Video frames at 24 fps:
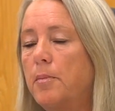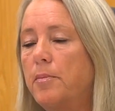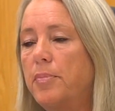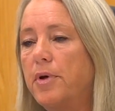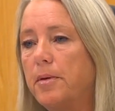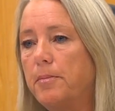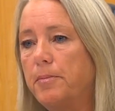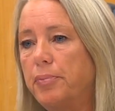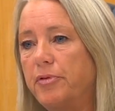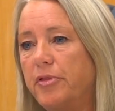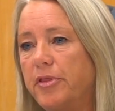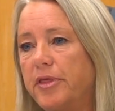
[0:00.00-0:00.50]

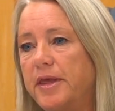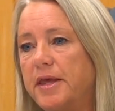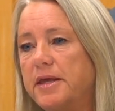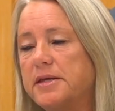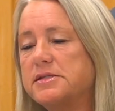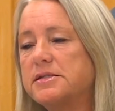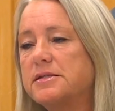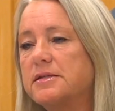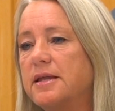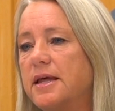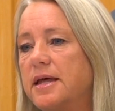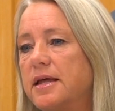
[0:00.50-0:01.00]
But
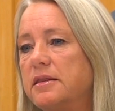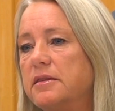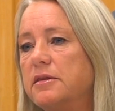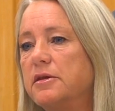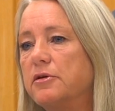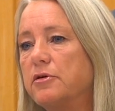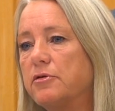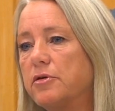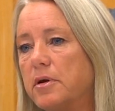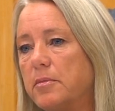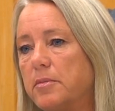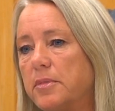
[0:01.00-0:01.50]
please let the
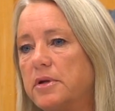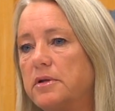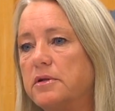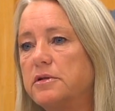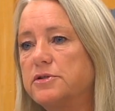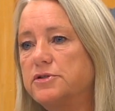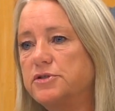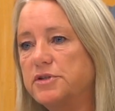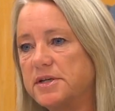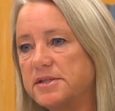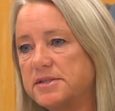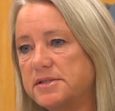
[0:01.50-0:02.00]

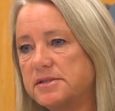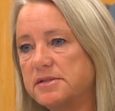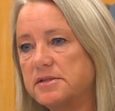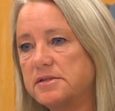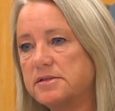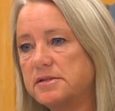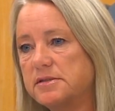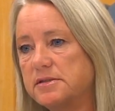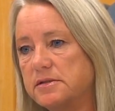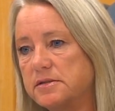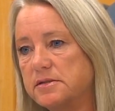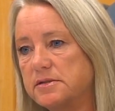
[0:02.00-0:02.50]
criminal justice
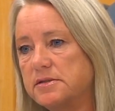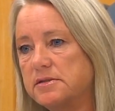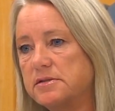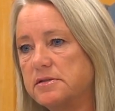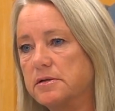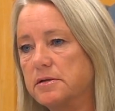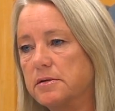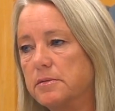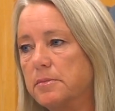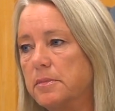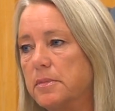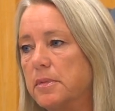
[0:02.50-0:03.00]

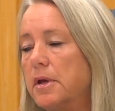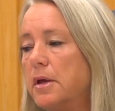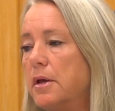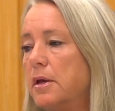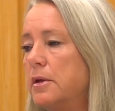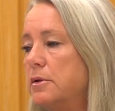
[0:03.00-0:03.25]
system